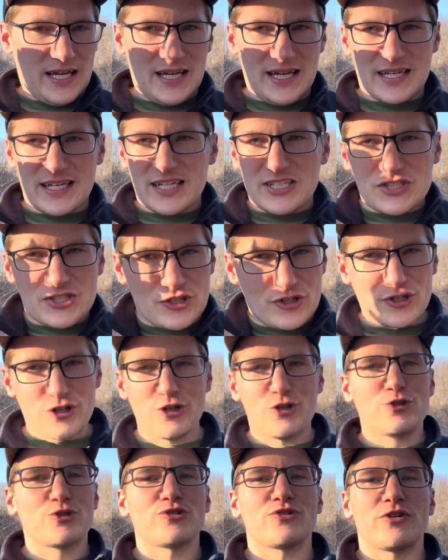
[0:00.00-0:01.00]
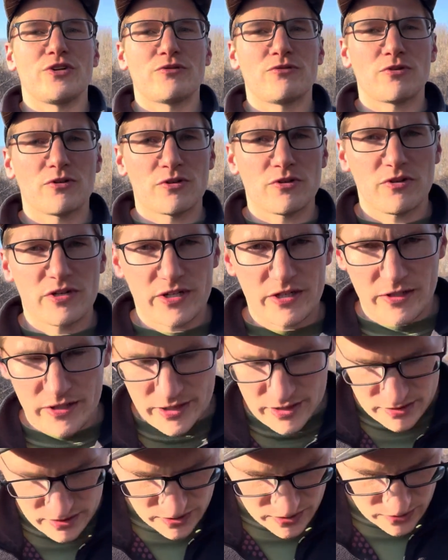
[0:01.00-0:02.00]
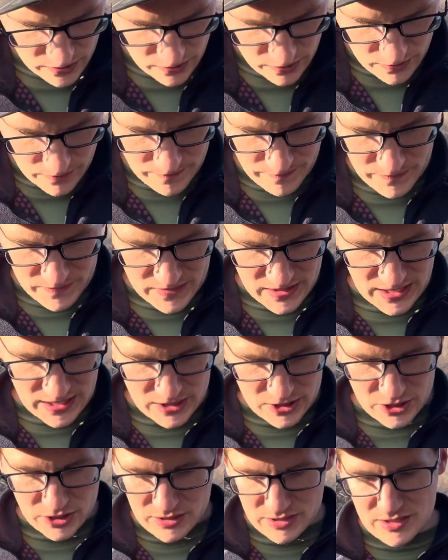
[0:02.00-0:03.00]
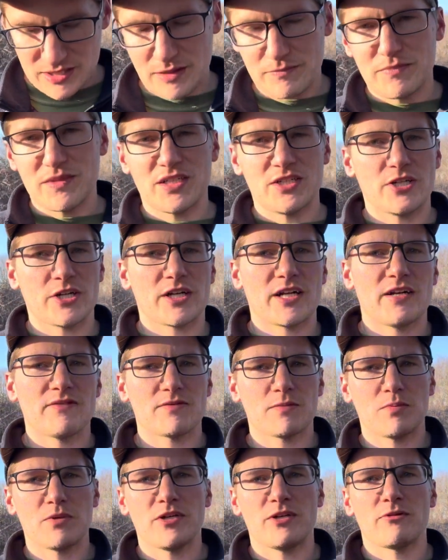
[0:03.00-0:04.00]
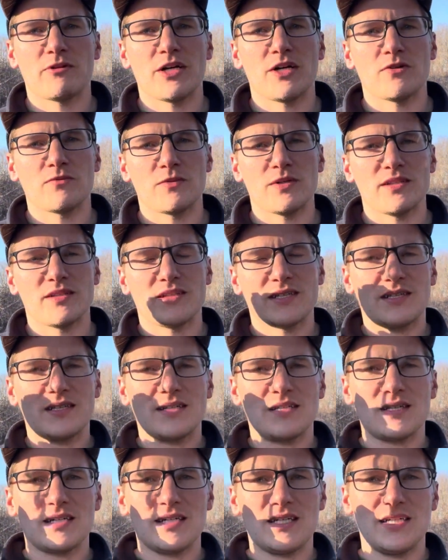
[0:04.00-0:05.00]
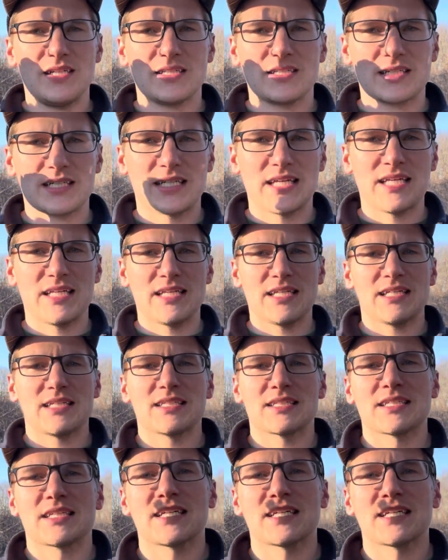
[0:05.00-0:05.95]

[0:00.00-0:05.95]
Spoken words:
because you're usually in rural areas. So that's just something you're going to have to play around with in getting